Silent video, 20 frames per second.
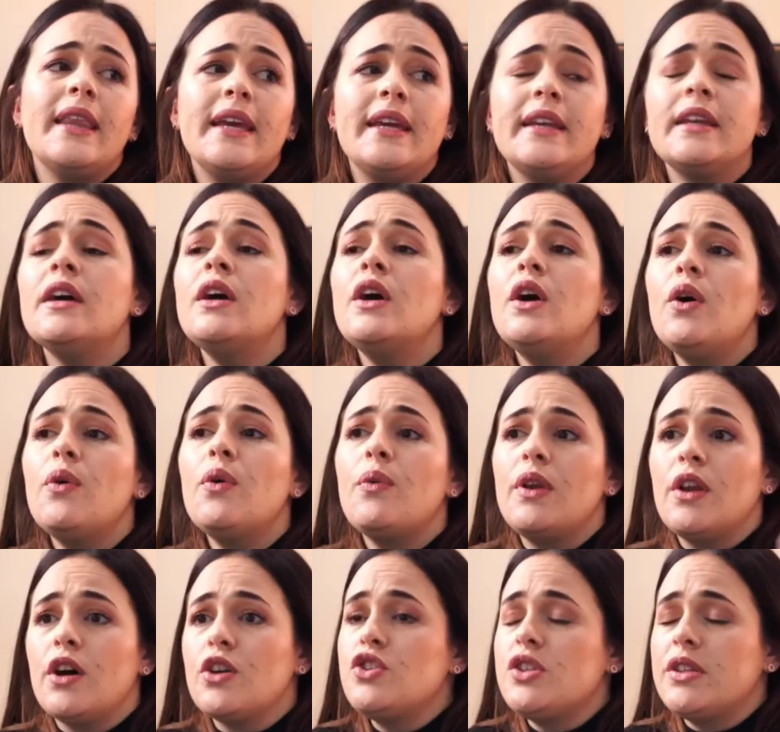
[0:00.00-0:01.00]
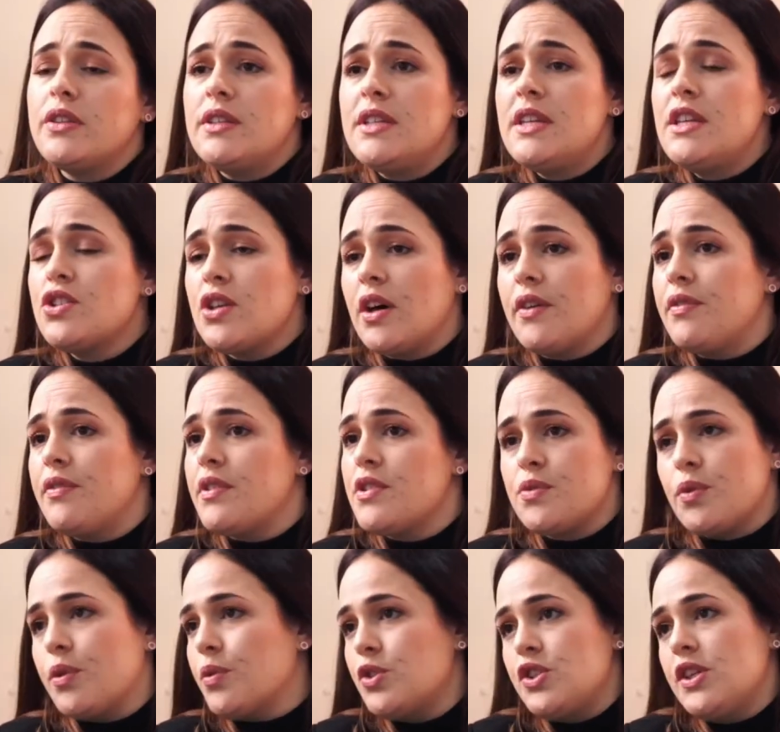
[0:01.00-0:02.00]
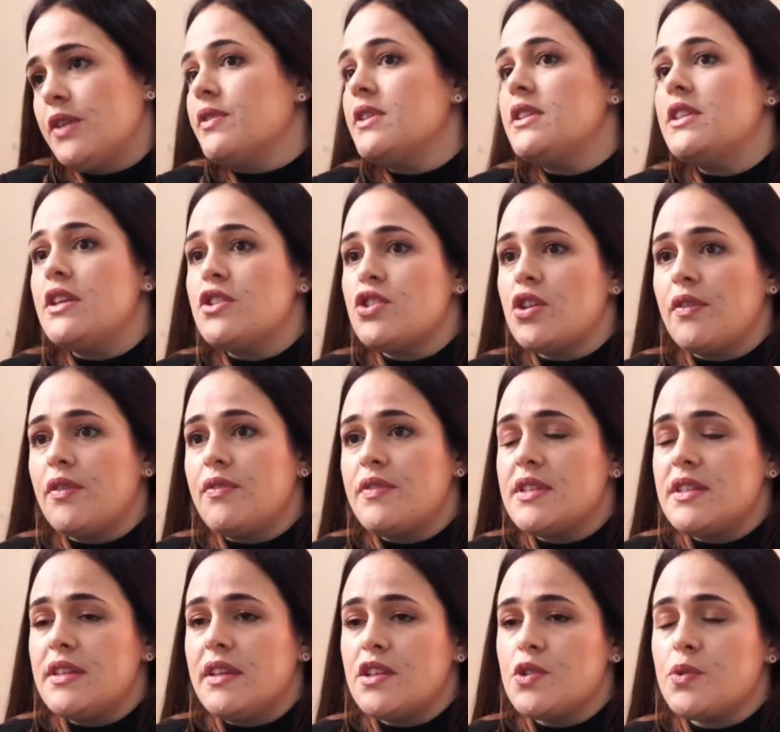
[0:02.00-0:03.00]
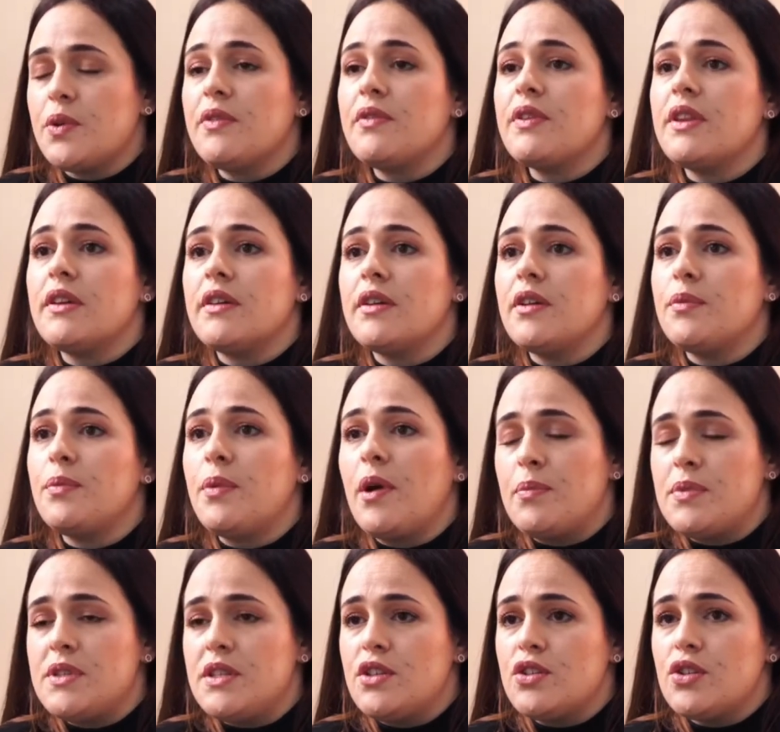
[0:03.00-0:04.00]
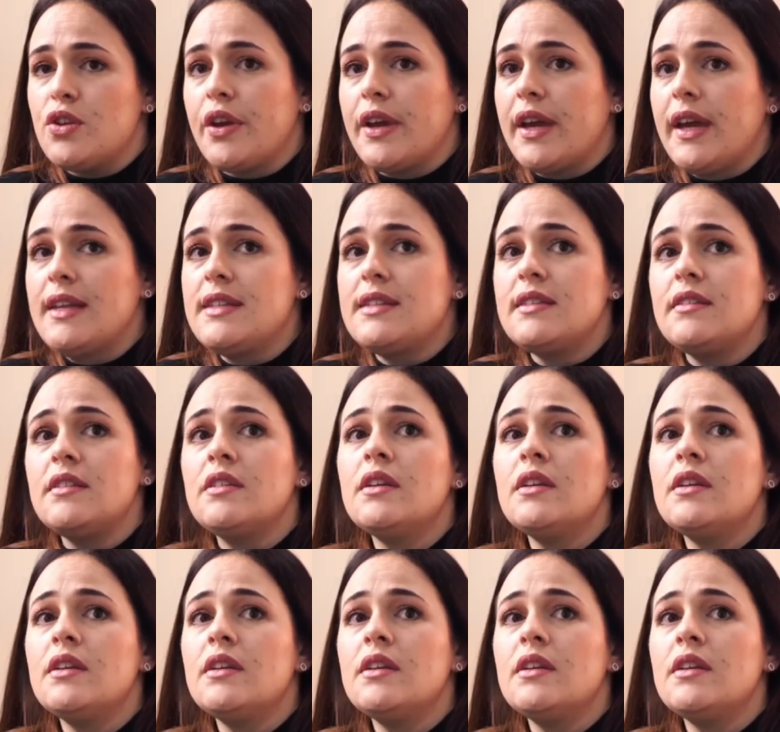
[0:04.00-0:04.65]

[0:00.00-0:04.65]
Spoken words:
then we lodge in the deeds office, or whichever deeds office it is, wherever the property is located.